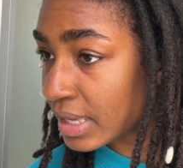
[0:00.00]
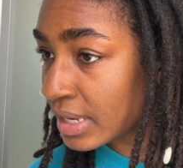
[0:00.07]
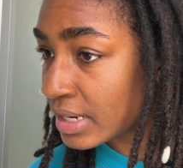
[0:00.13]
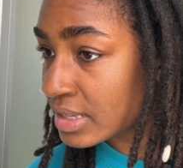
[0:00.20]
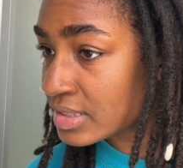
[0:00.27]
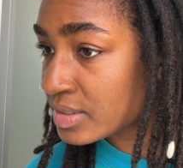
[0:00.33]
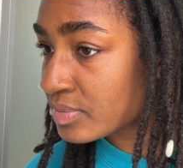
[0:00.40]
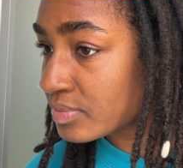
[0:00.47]
it
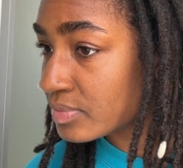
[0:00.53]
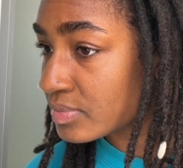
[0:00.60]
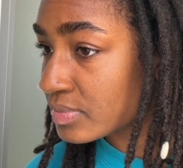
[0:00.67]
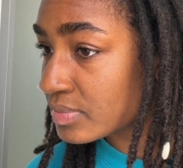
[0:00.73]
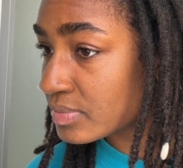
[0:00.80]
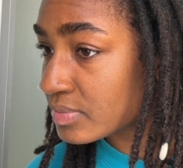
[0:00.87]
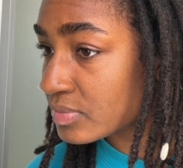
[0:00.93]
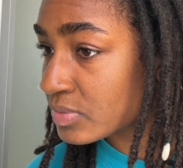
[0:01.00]
doesn't
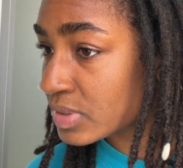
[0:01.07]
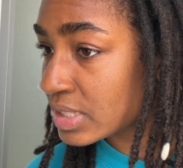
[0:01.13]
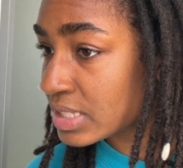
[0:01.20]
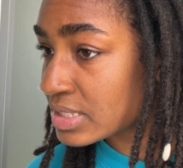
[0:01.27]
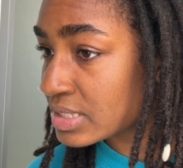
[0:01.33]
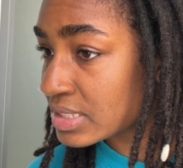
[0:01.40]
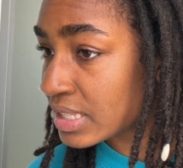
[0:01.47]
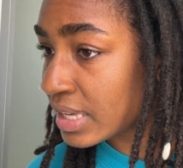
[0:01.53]
really
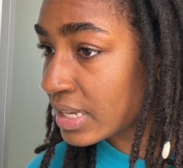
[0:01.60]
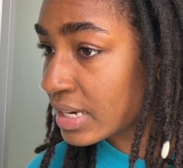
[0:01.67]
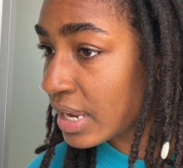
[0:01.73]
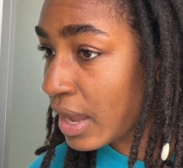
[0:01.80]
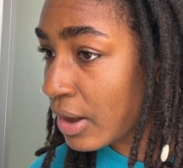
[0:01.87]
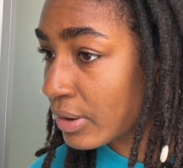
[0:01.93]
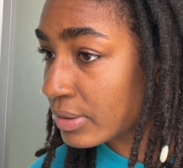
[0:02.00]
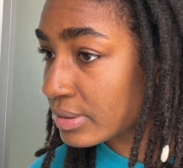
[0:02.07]
stand
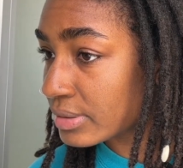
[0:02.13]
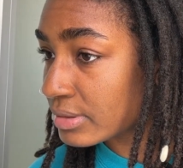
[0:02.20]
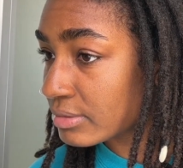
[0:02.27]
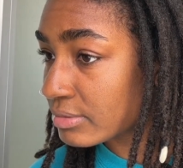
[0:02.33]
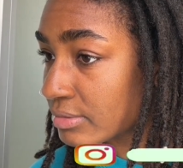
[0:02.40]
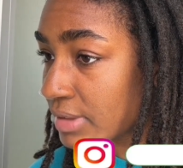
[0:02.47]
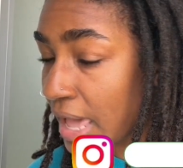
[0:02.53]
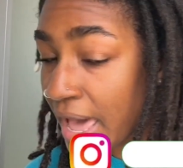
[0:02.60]
out
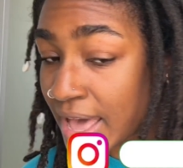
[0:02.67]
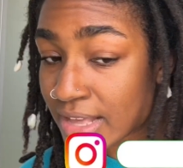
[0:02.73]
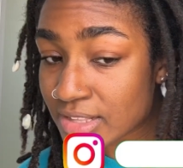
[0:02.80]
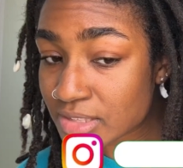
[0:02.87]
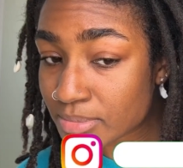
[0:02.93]
as